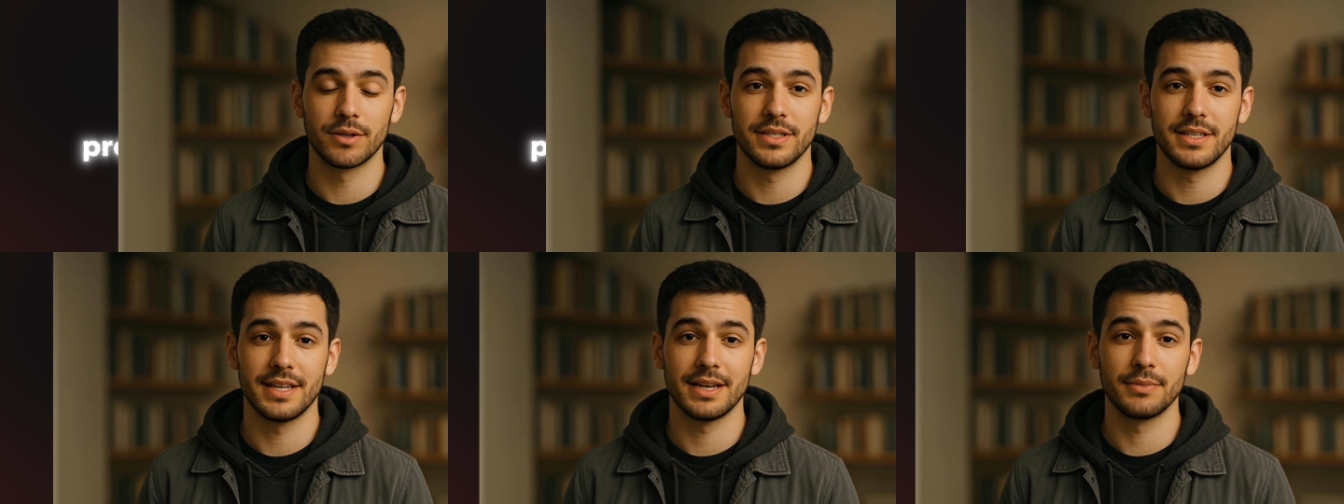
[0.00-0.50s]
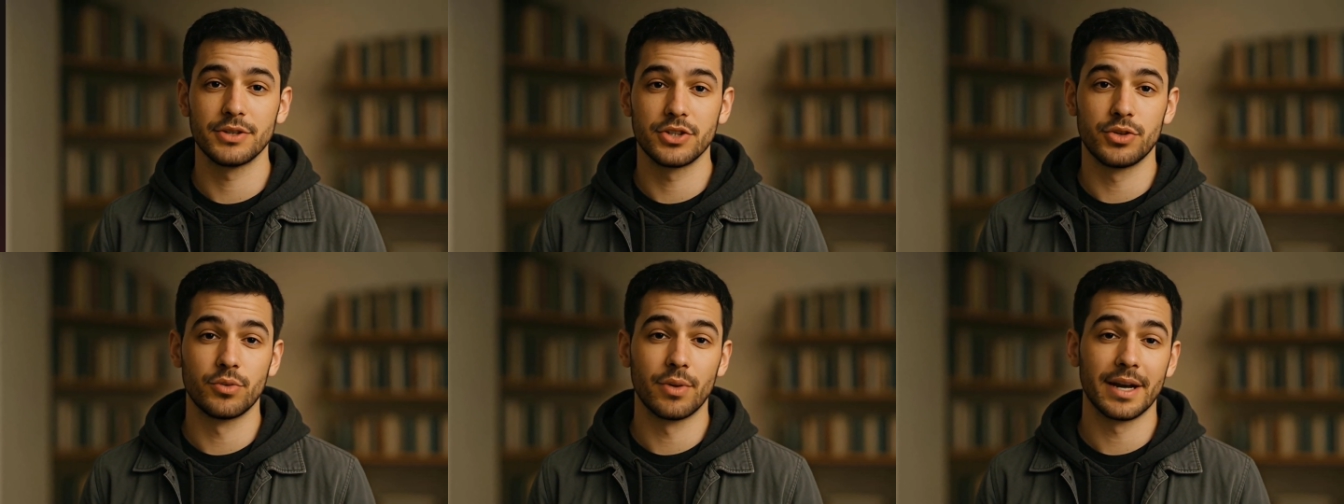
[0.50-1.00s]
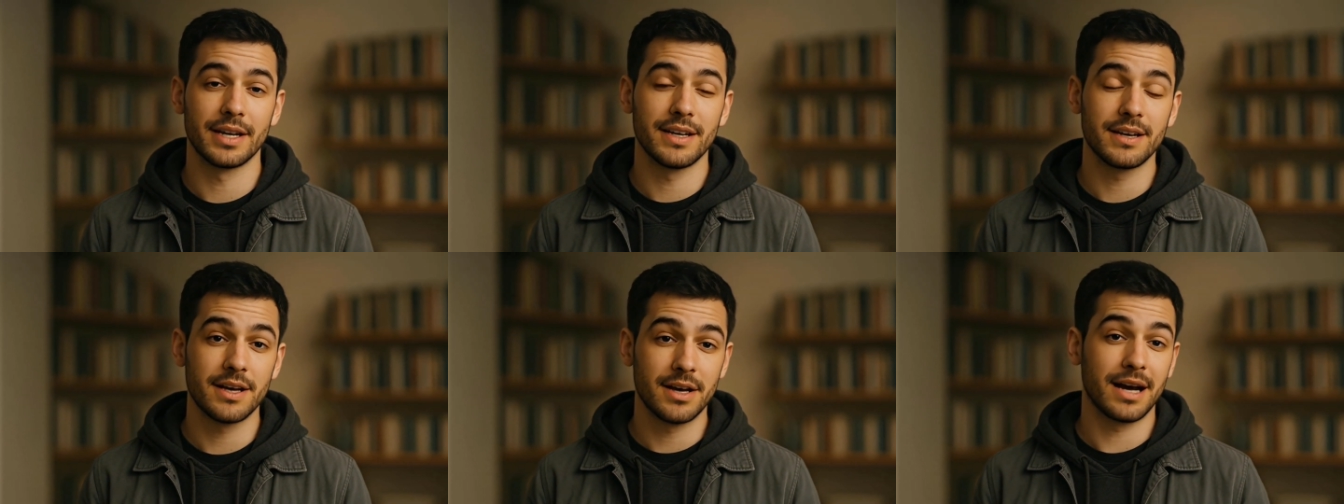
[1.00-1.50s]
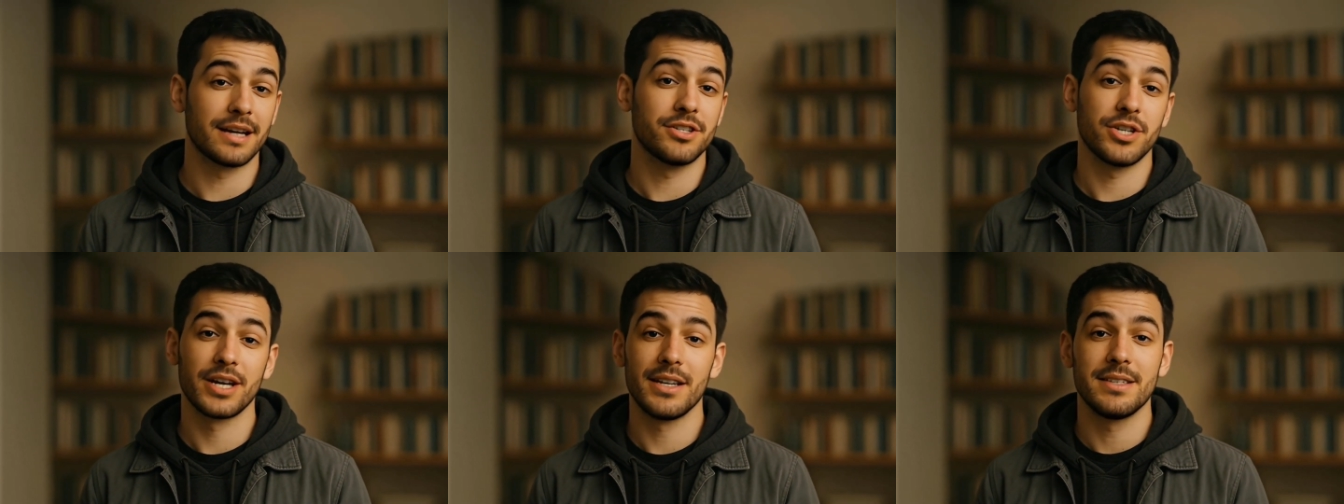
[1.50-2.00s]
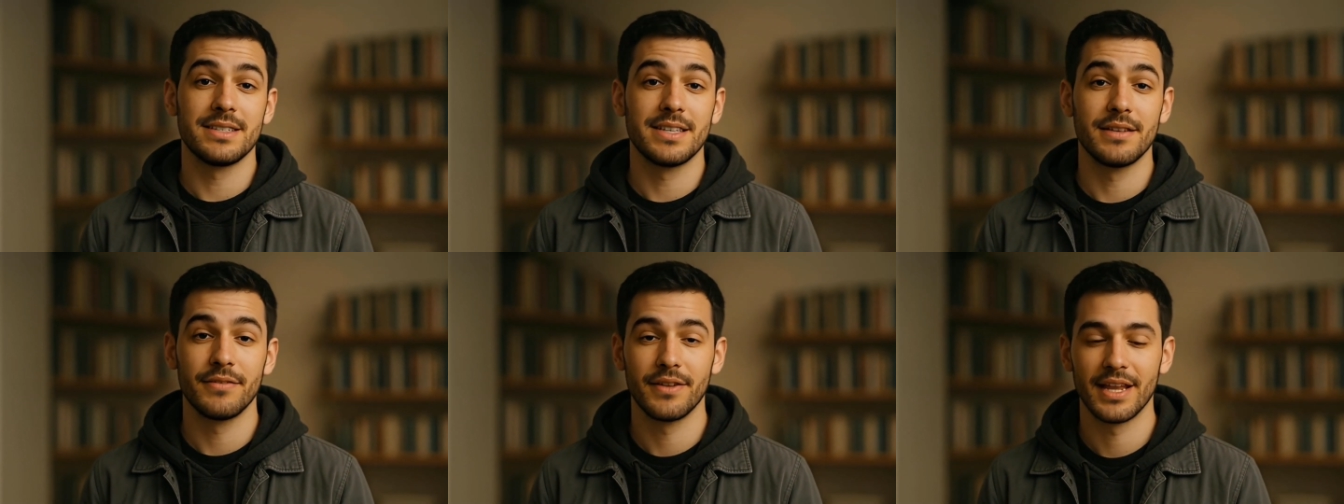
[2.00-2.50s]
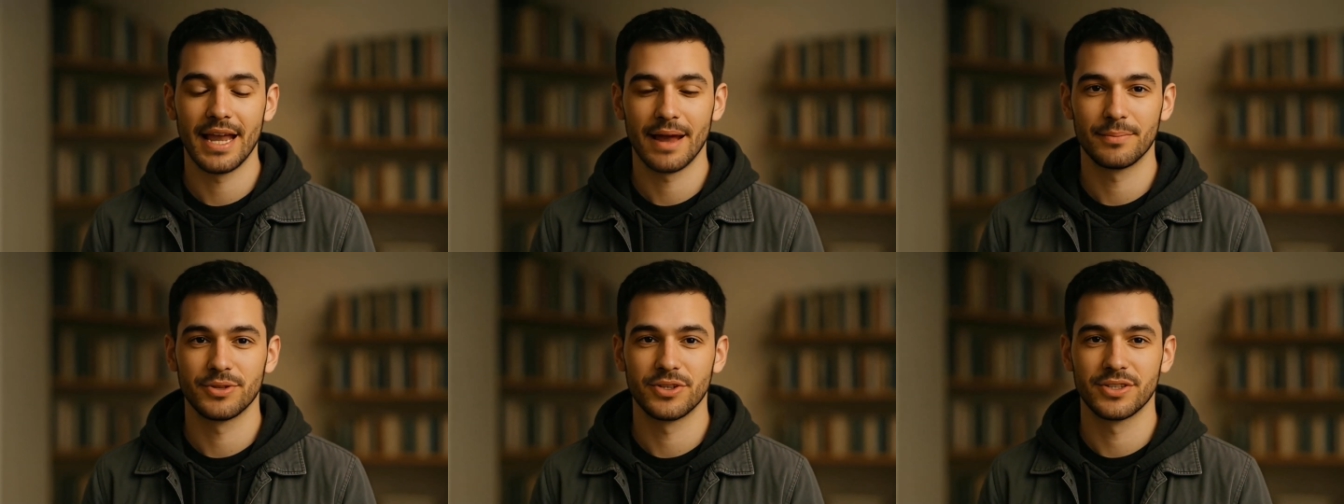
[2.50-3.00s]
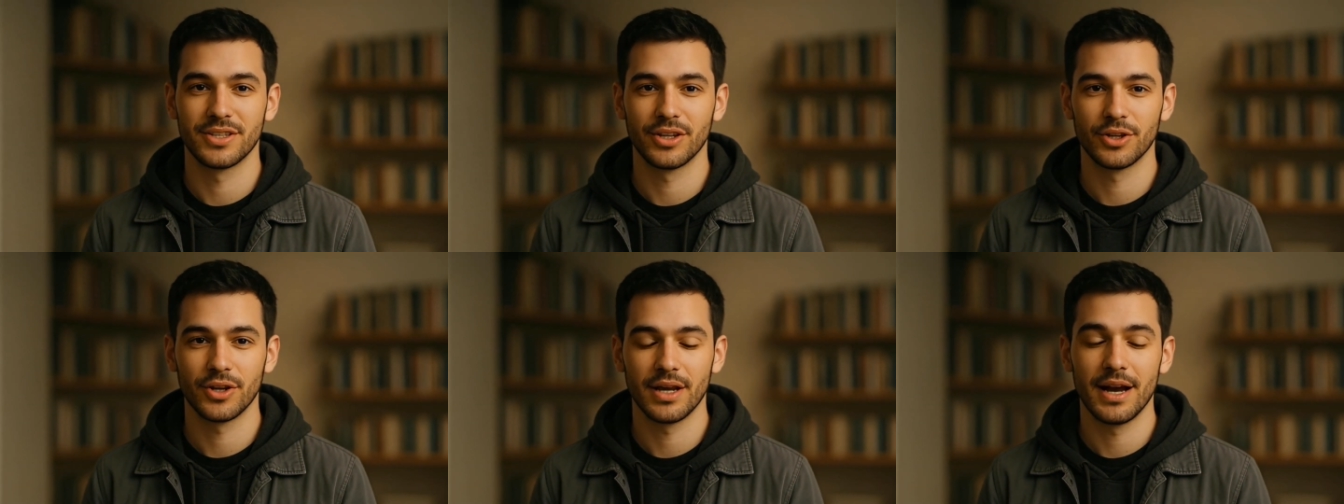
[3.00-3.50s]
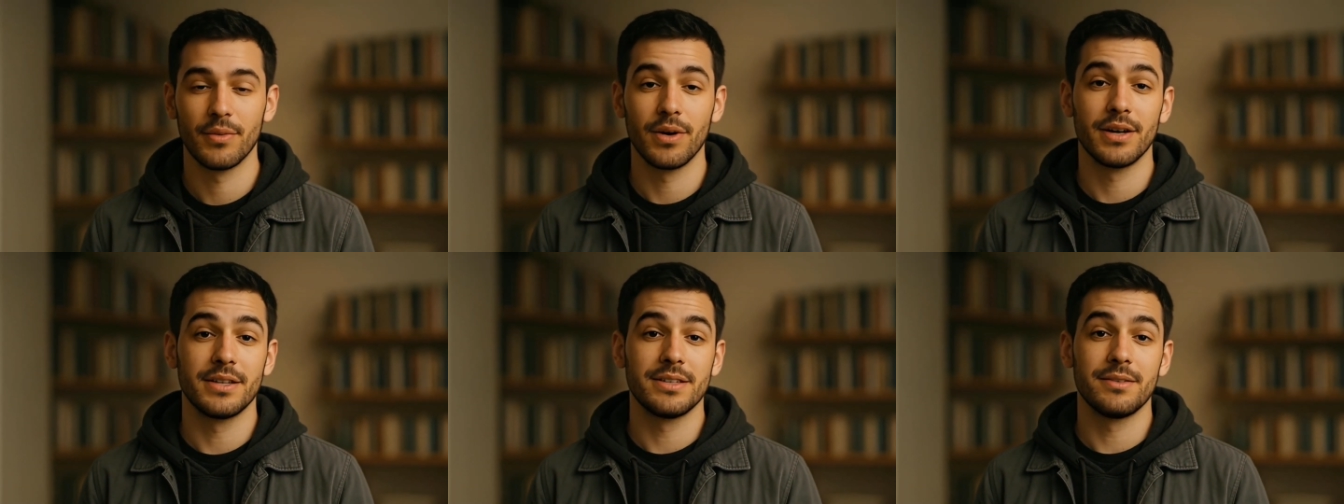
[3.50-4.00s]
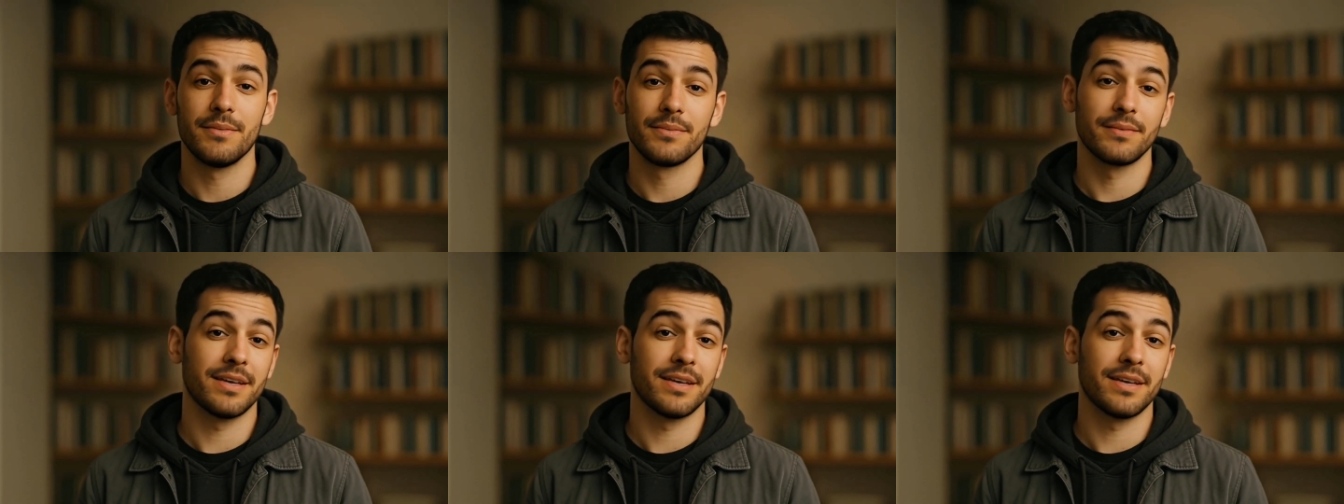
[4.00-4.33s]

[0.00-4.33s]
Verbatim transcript: Once the image is ready, I check to see if it captures the look I want.